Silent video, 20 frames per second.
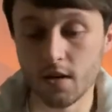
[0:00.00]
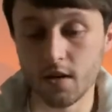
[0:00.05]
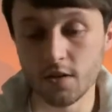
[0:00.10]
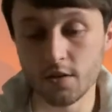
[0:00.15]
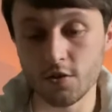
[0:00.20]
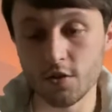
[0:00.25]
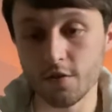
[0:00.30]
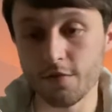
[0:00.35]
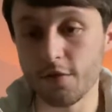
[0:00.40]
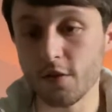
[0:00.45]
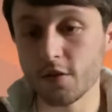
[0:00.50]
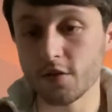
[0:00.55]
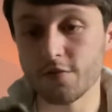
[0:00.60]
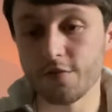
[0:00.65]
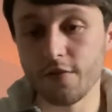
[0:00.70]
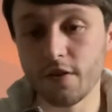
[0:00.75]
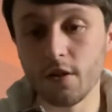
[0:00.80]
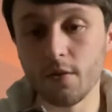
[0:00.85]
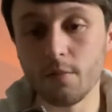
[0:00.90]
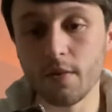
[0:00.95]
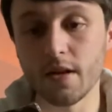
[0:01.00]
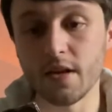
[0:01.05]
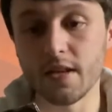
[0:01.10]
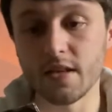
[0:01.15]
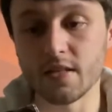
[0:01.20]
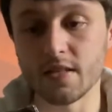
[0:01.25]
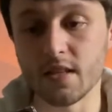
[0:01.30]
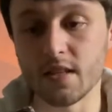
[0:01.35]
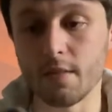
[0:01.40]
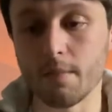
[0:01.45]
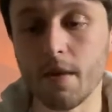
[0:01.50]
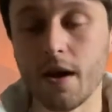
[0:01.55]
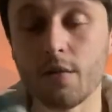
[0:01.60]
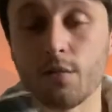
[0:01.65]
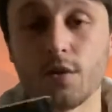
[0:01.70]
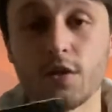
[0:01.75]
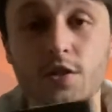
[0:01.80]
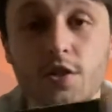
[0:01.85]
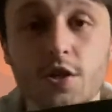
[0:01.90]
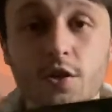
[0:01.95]
So the first film is The Man
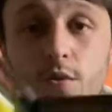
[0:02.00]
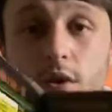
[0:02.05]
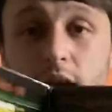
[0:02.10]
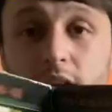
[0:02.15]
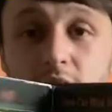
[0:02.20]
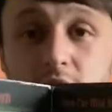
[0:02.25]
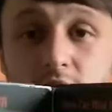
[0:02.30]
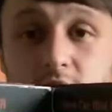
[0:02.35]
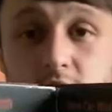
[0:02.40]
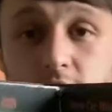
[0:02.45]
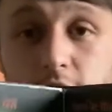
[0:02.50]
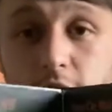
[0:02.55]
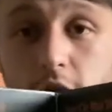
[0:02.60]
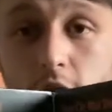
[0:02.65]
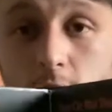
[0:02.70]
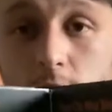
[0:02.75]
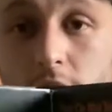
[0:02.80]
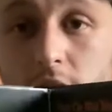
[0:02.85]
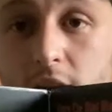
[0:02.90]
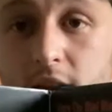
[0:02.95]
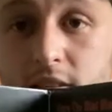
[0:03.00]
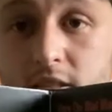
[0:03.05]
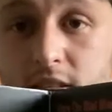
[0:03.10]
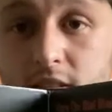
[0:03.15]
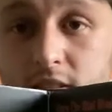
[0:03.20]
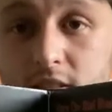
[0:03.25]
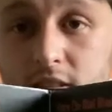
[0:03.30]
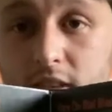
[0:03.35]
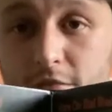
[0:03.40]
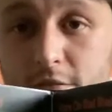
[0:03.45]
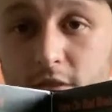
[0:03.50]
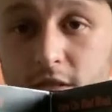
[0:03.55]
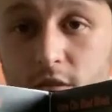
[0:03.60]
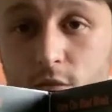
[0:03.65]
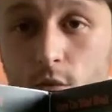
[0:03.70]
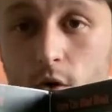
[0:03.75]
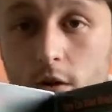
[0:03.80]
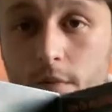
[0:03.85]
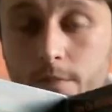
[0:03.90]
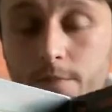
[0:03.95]
with Two Heads from 1971.